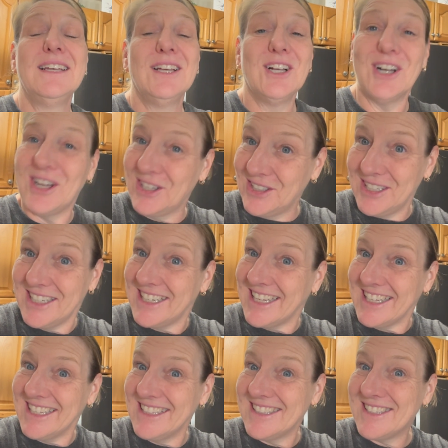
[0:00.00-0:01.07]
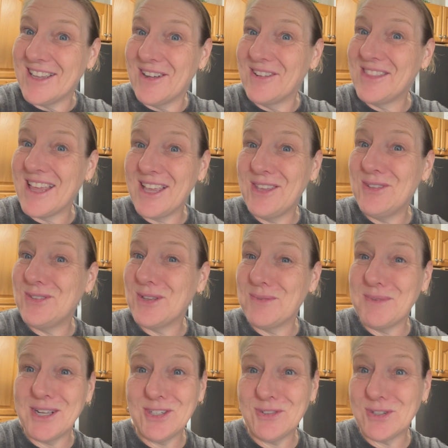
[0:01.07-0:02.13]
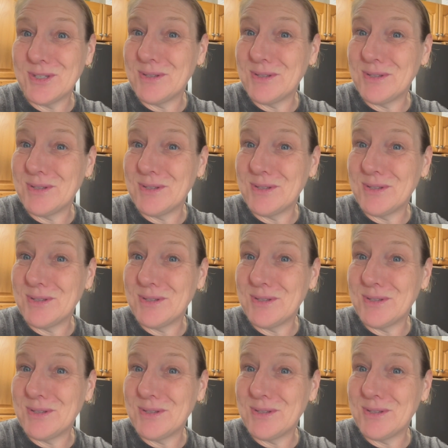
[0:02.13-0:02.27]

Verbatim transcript: call it a night. So thank you so much for